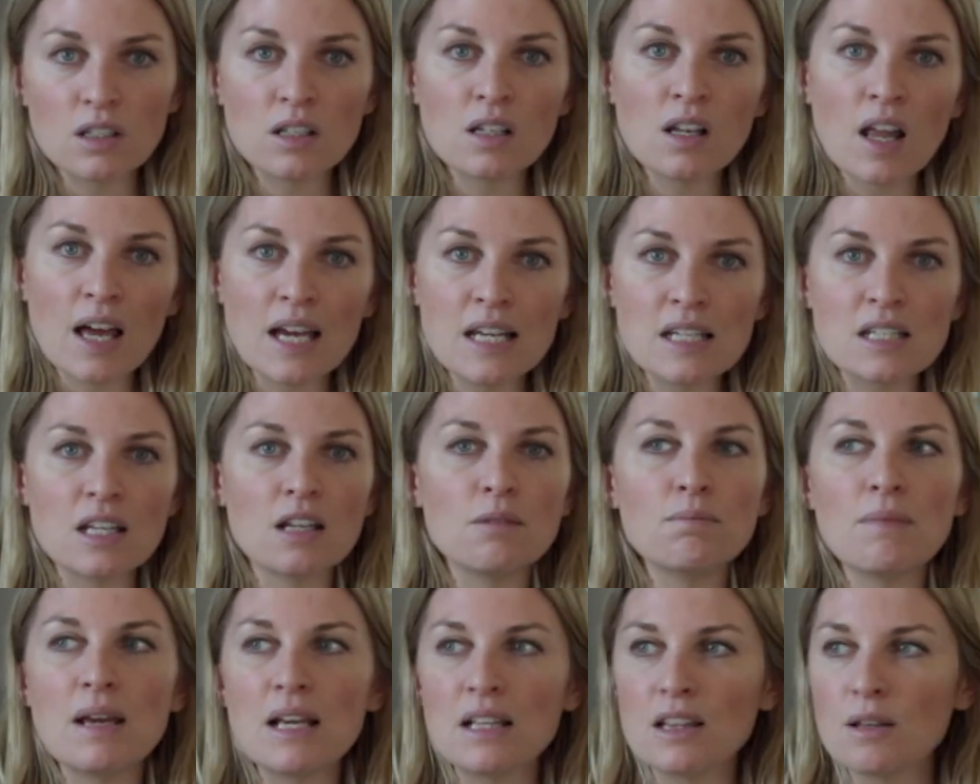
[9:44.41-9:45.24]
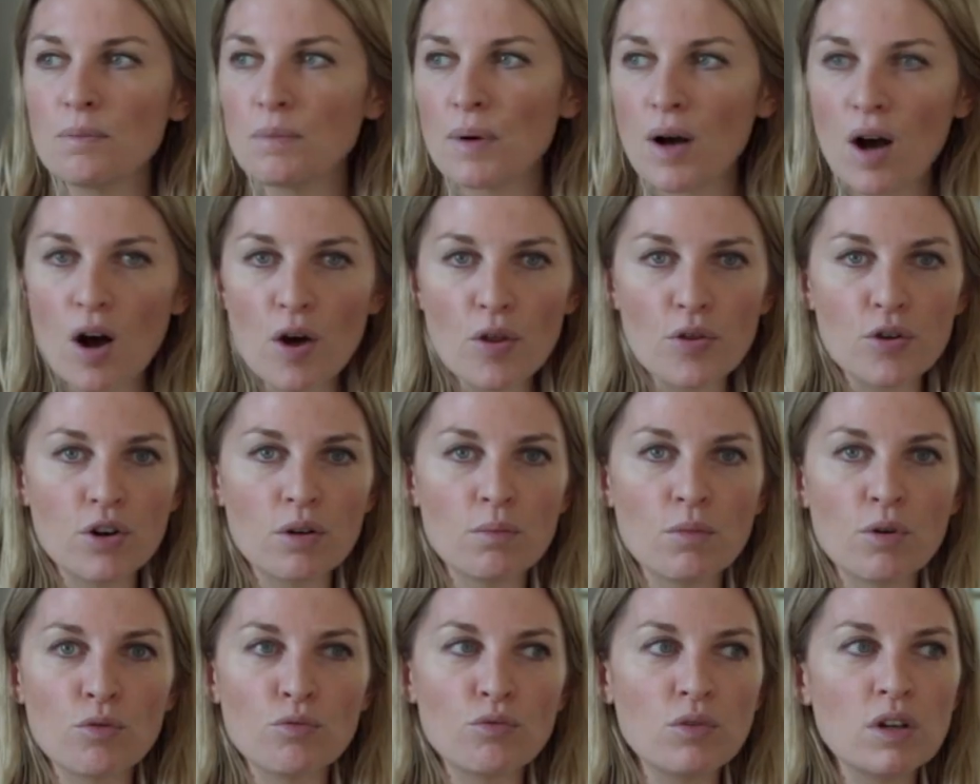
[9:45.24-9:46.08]
Light it, make the
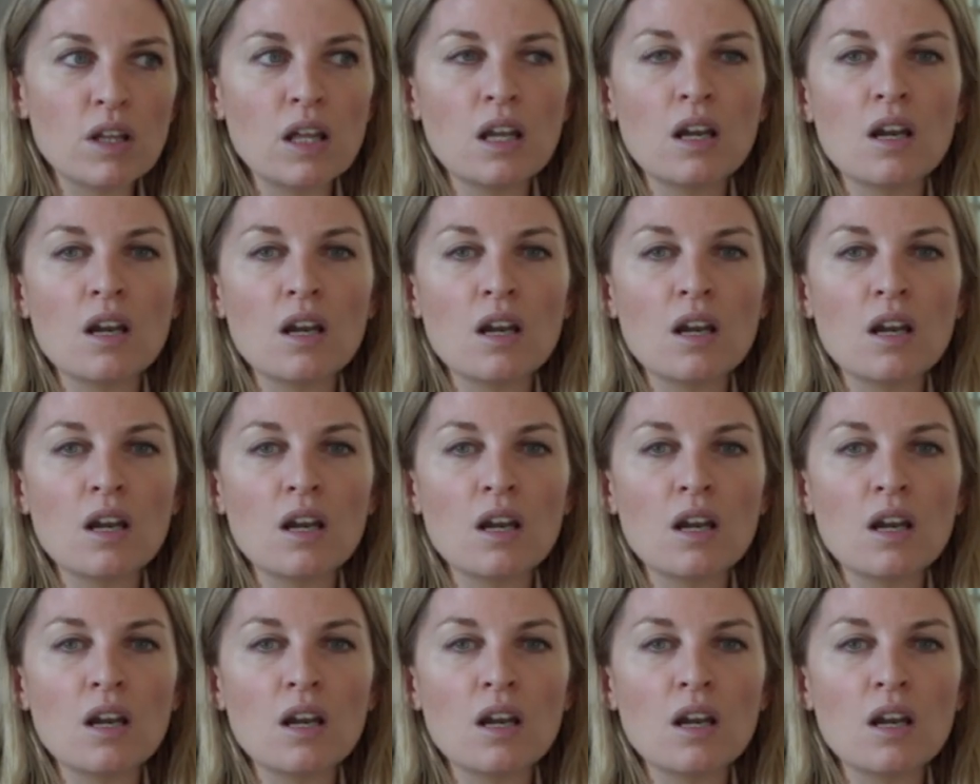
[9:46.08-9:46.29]
bathroom a really